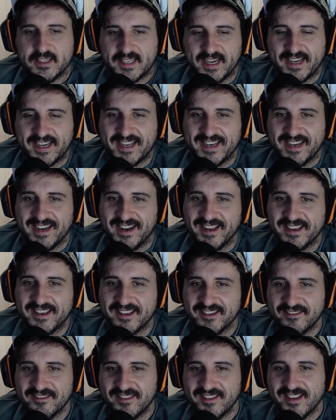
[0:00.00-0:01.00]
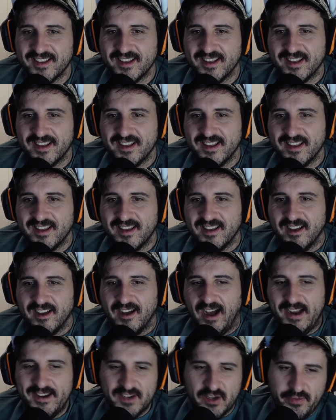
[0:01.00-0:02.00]
taking a leak.
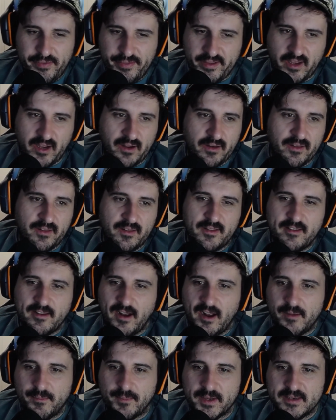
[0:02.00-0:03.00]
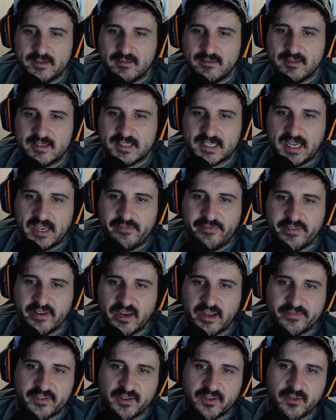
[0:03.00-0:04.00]
I don't think I'd be safe
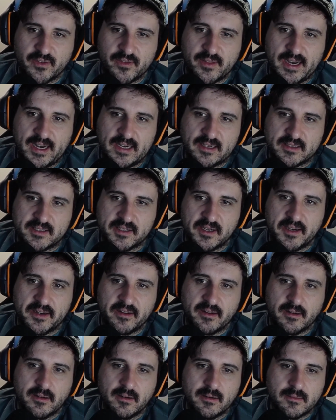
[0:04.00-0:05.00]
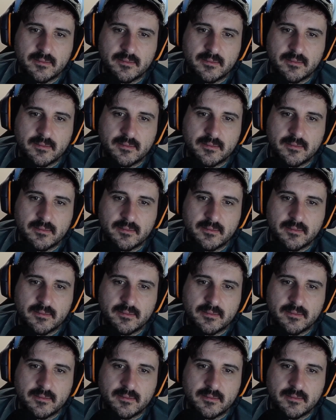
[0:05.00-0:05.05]
enough to do that outside, no?